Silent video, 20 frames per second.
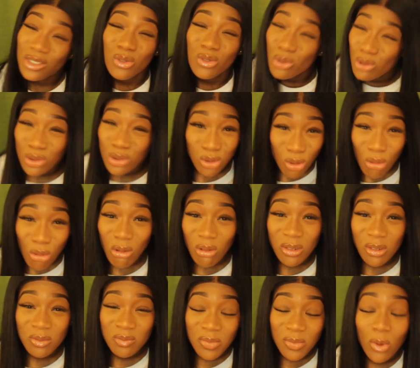all
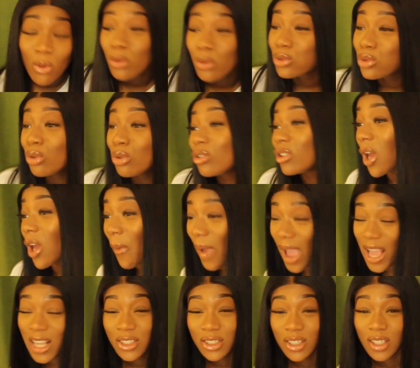talk, all talk, no
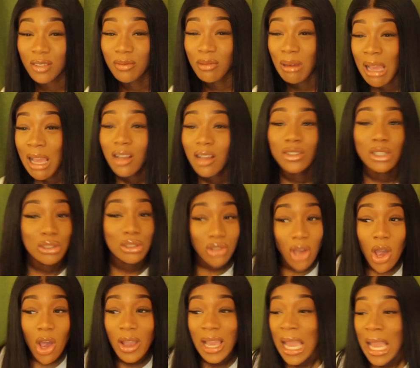action.
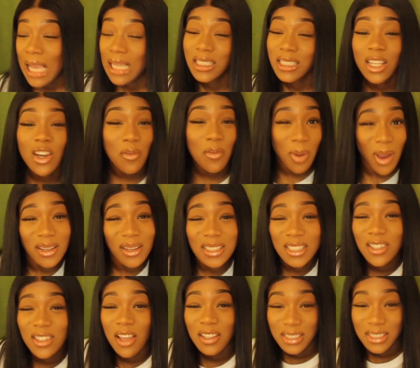So instead of
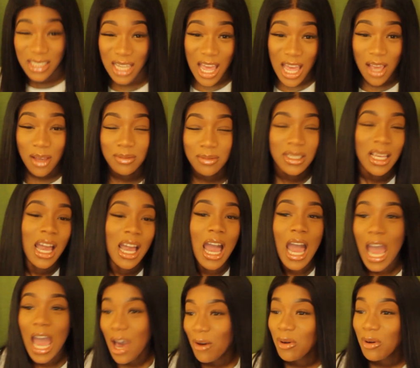posting those snaps,
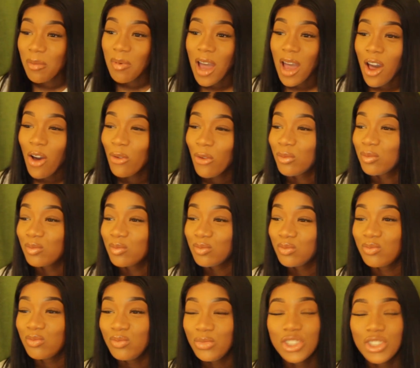how about
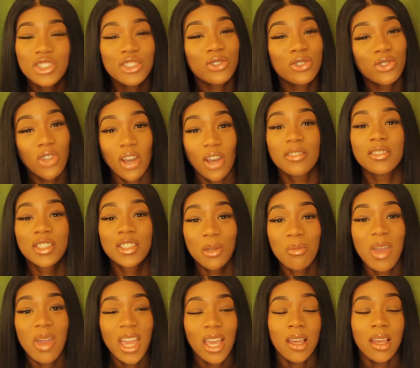you just don't
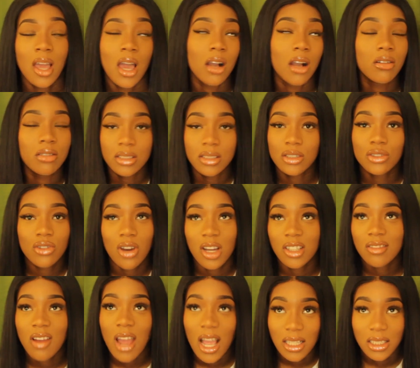do it? Because it's
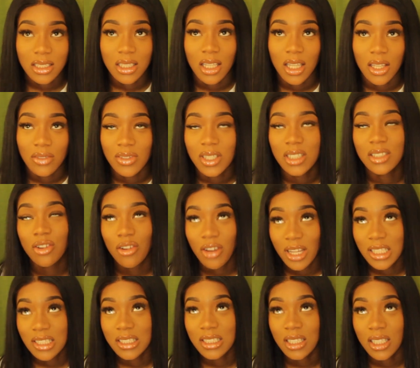not attractive, it's
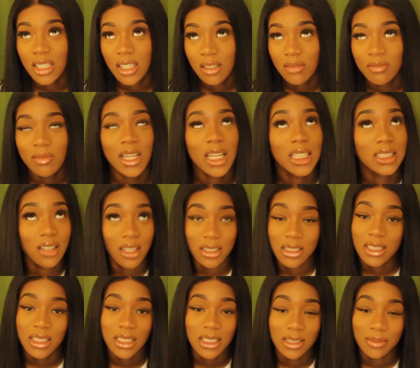cringy, it
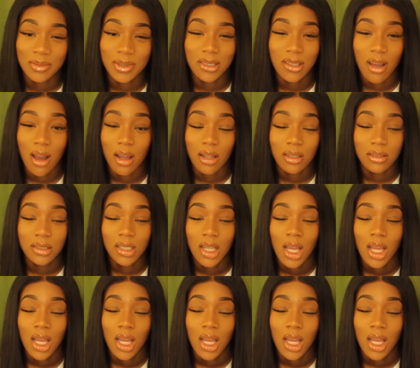doesn't need to be done.